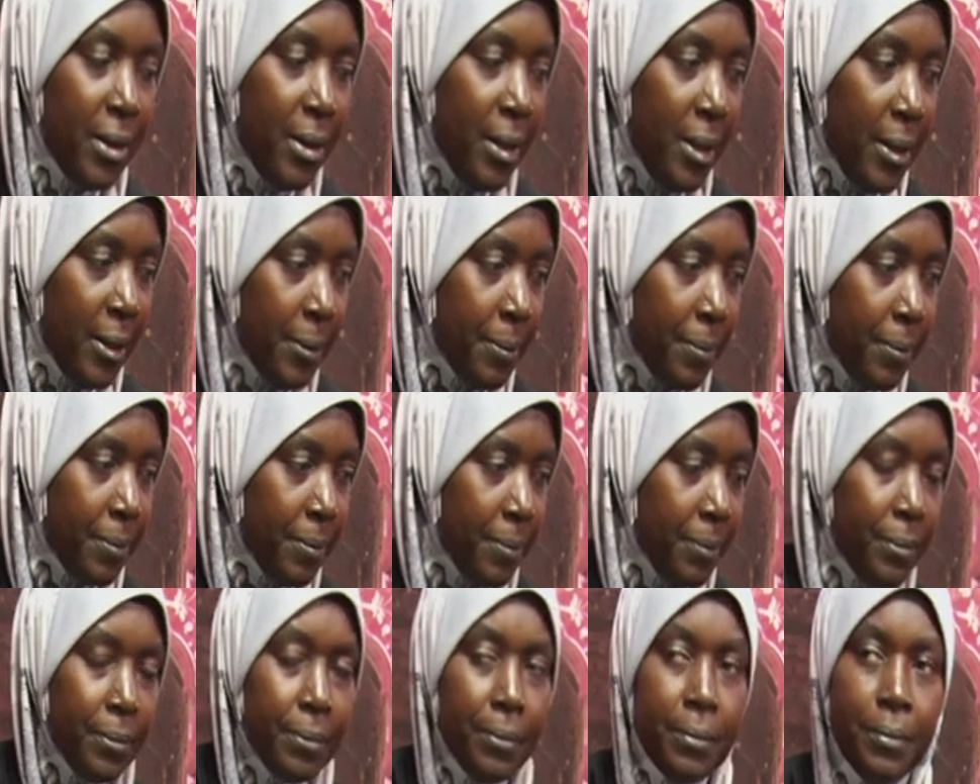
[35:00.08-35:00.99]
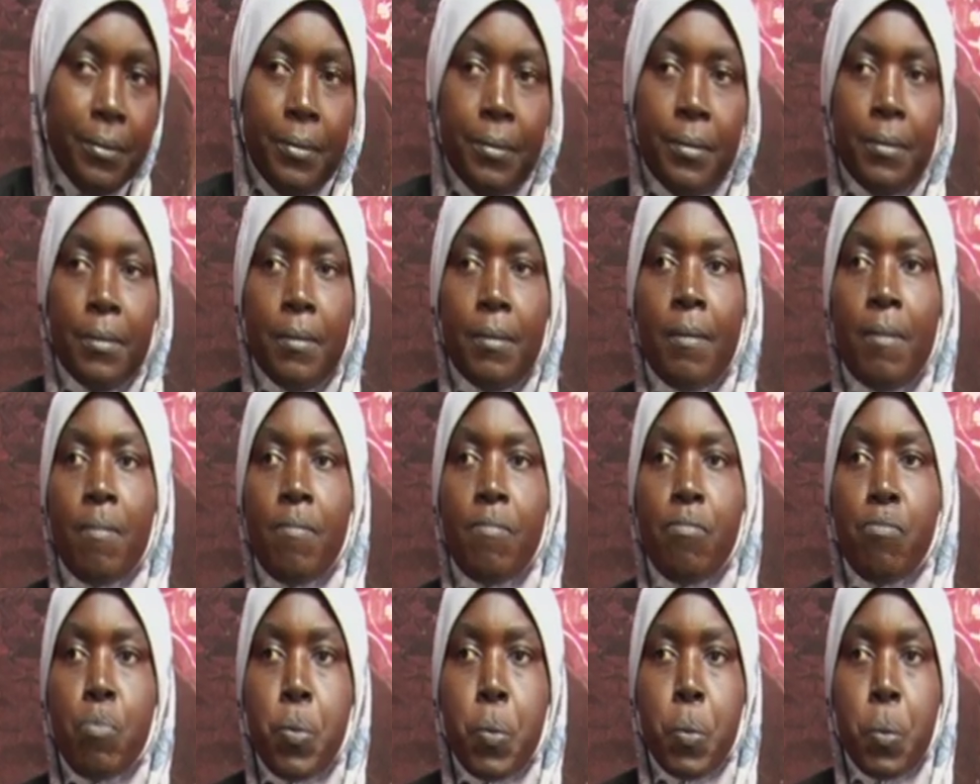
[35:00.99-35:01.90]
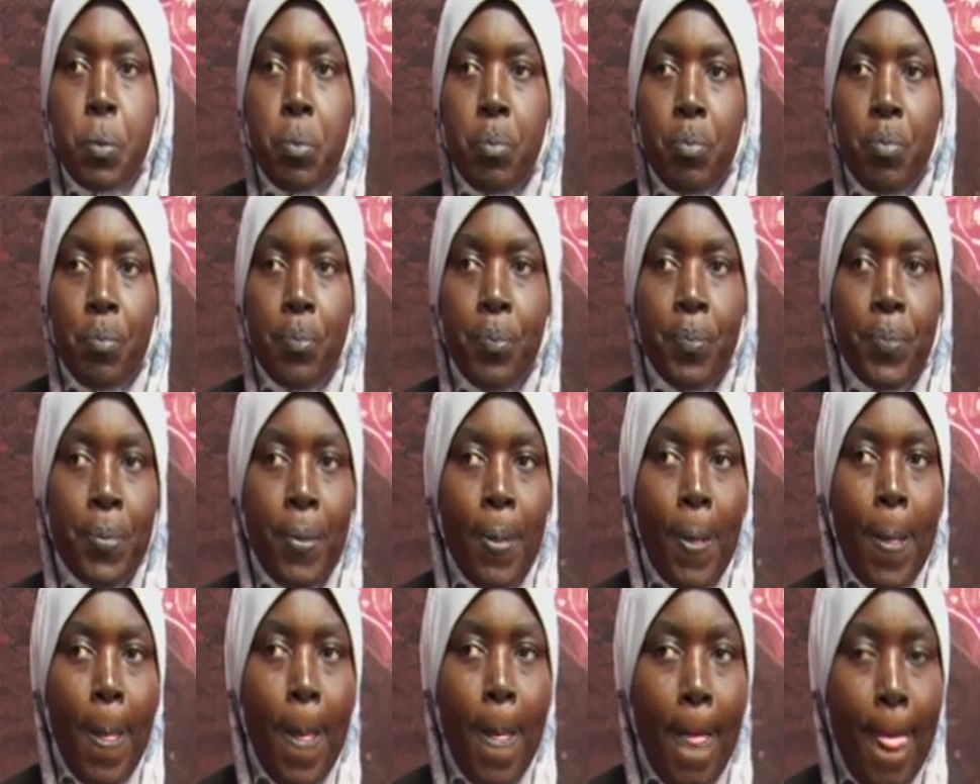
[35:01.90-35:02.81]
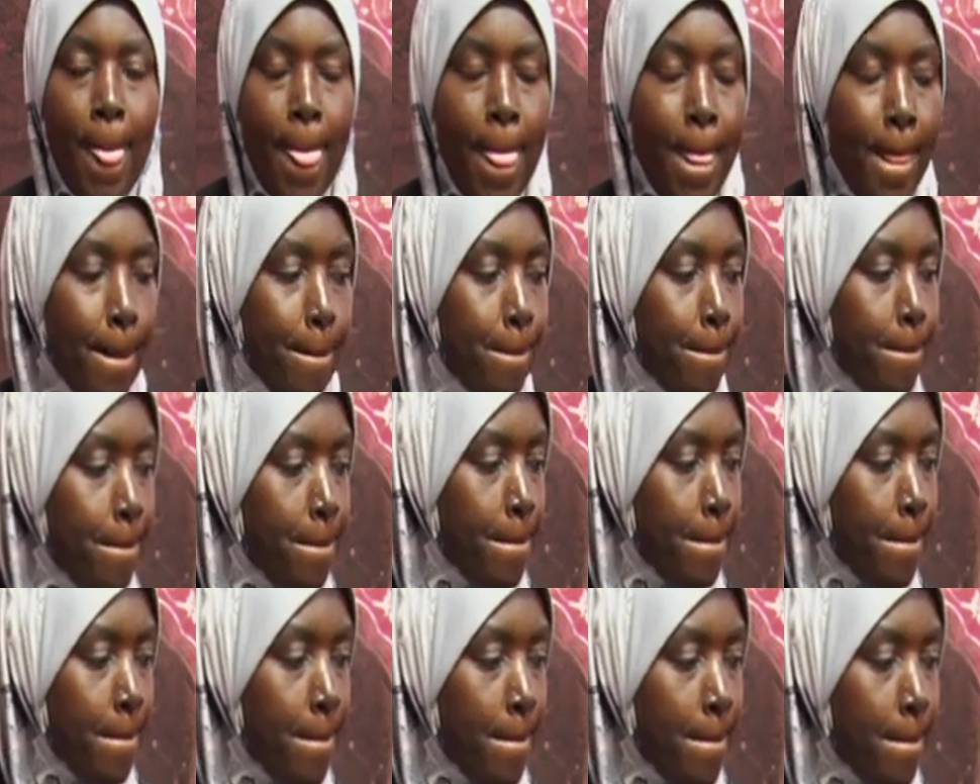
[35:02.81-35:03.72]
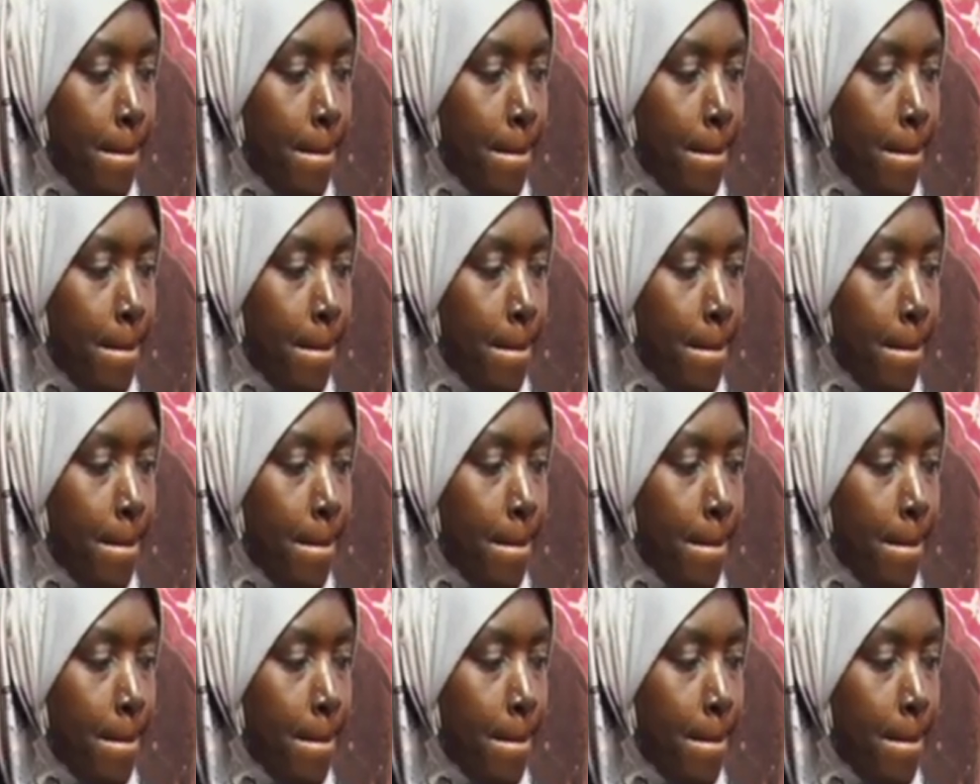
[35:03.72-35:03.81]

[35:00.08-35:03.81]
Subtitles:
So Hajat, as we are winding up, there are two issues that you could hint on.